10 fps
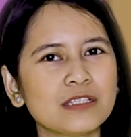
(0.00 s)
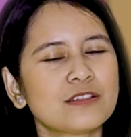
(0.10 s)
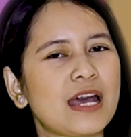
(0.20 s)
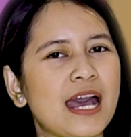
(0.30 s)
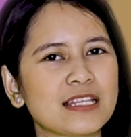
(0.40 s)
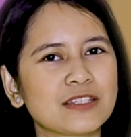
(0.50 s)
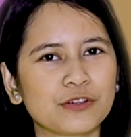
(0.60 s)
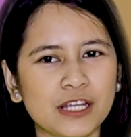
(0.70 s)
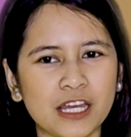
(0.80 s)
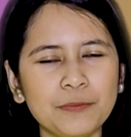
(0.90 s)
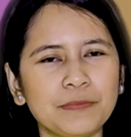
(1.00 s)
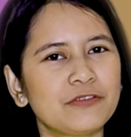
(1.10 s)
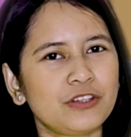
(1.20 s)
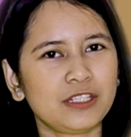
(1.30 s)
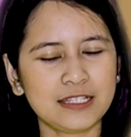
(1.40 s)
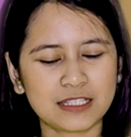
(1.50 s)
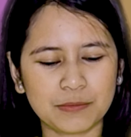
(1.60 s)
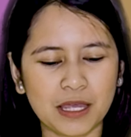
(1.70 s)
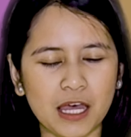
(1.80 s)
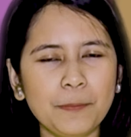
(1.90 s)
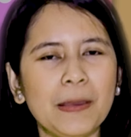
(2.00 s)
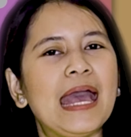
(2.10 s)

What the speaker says: to ask for help if you need some help.